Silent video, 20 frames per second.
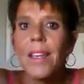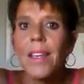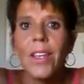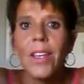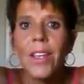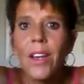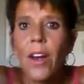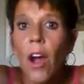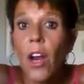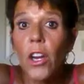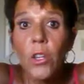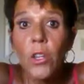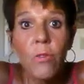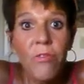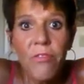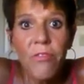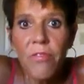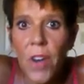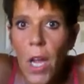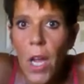You know, are you
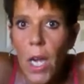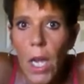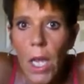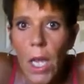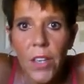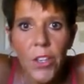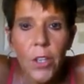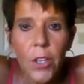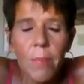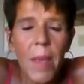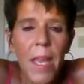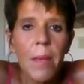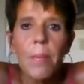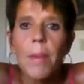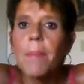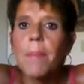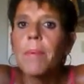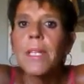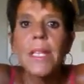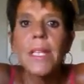funny? Do you make
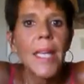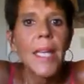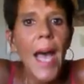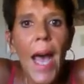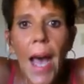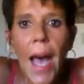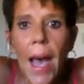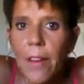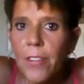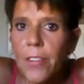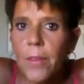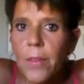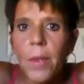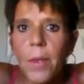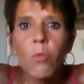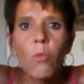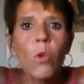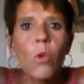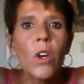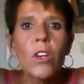people laugh? I mean,
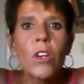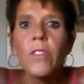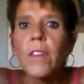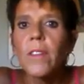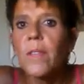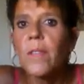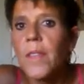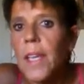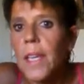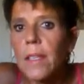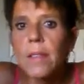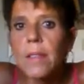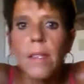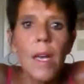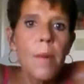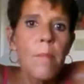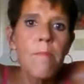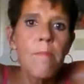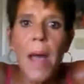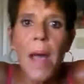what are the things
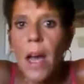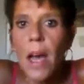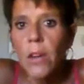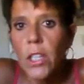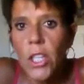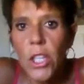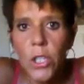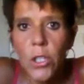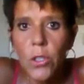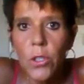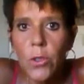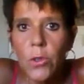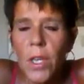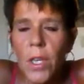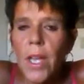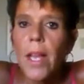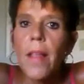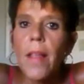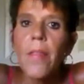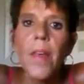about you
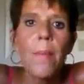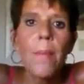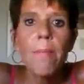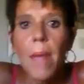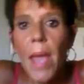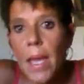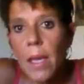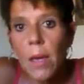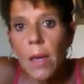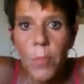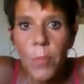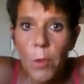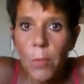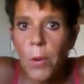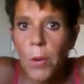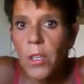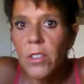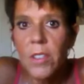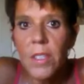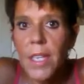that make up your
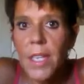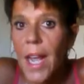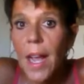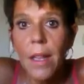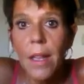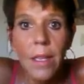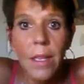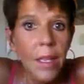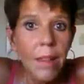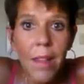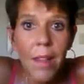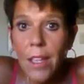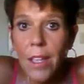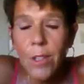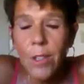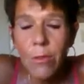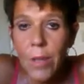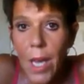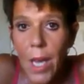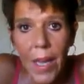personality that
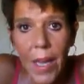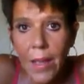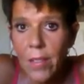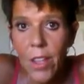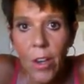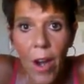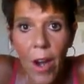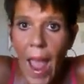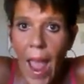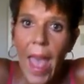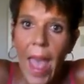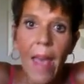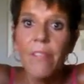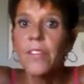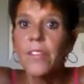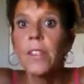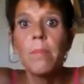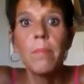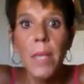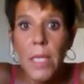you like? There have
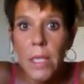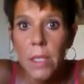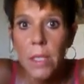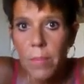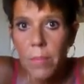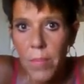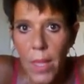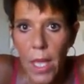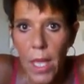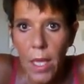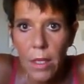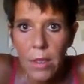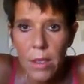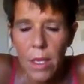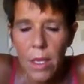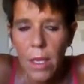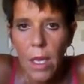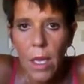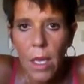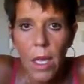to be some things.
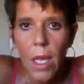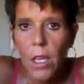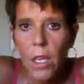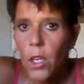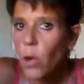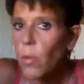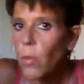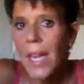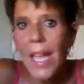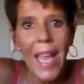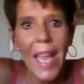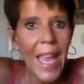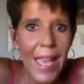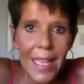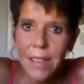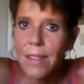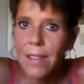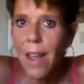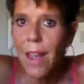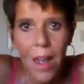Nobody
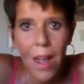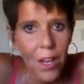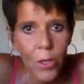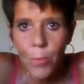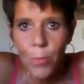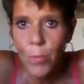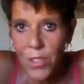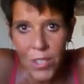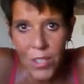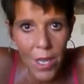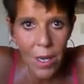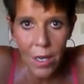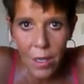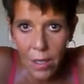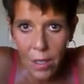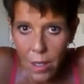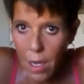hates 100%